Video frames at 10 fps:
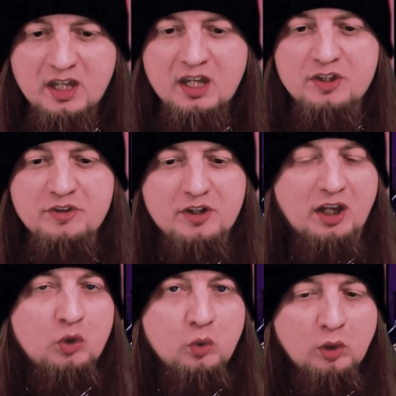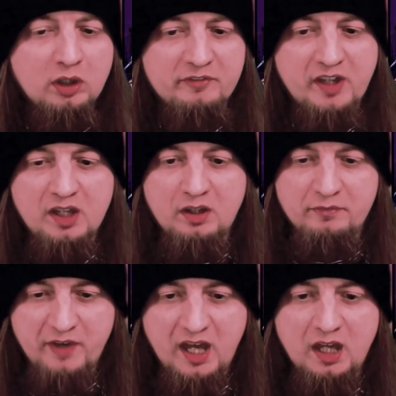Dracul va,
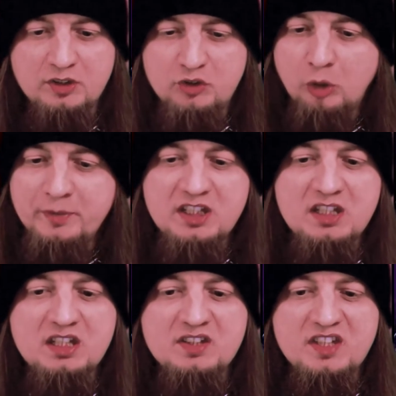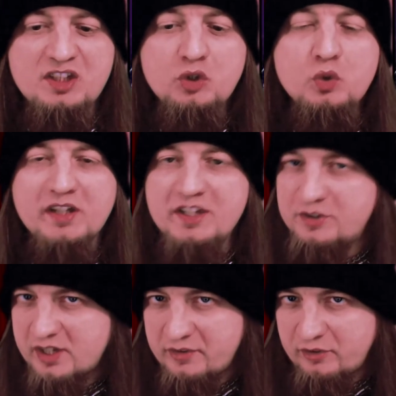va Domini di Nu in
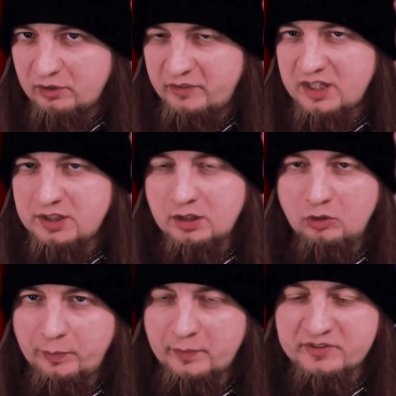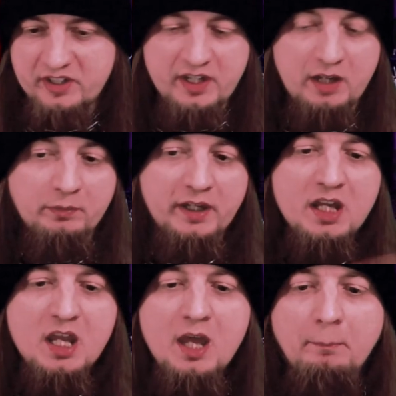Transylvania. Hope I'm saying that right.
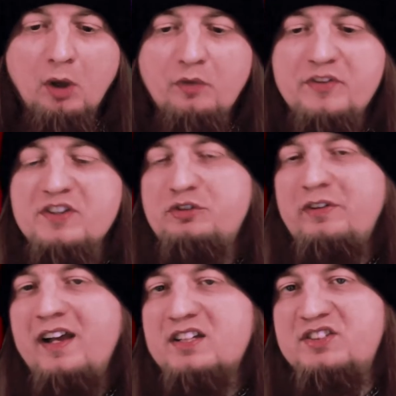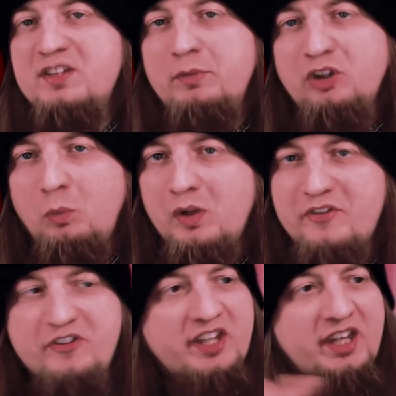Both these tracks, similar
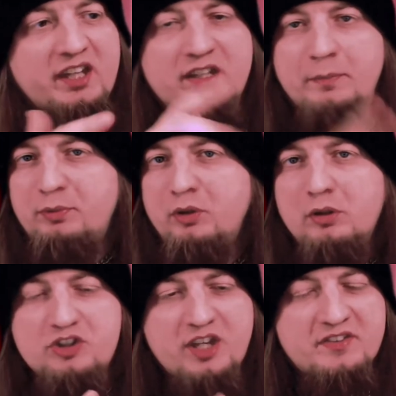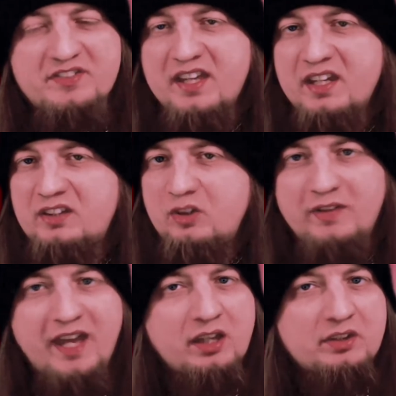once again in approach, aesthetic,
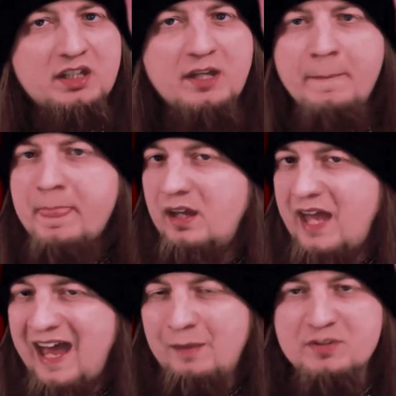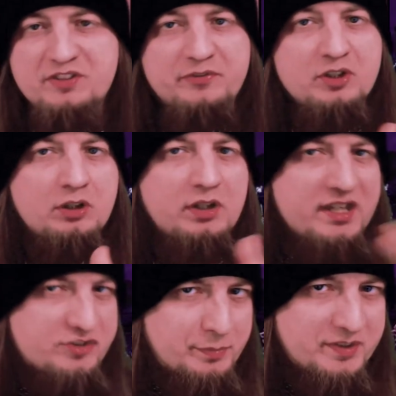tonality, atmosphere,
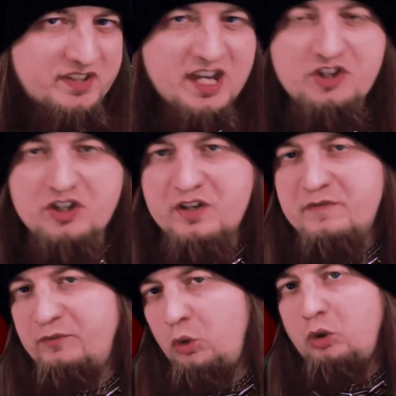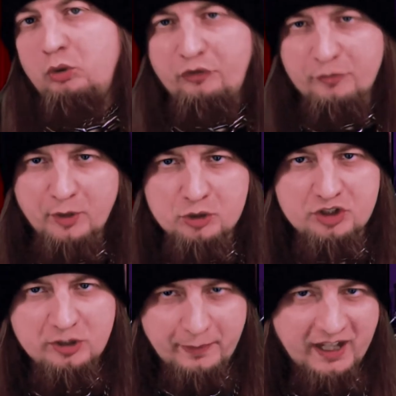instrumentation, vocals,
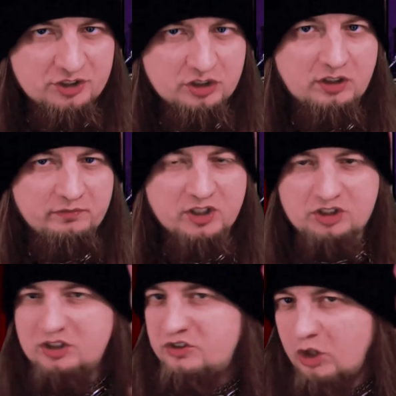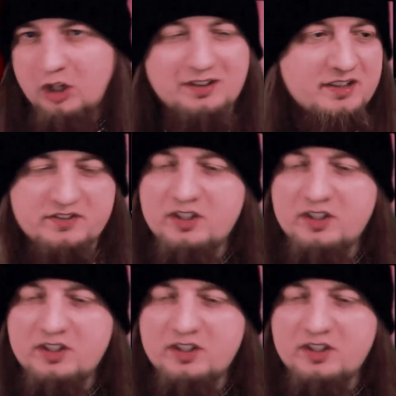emotion, passion, conviction, darkness.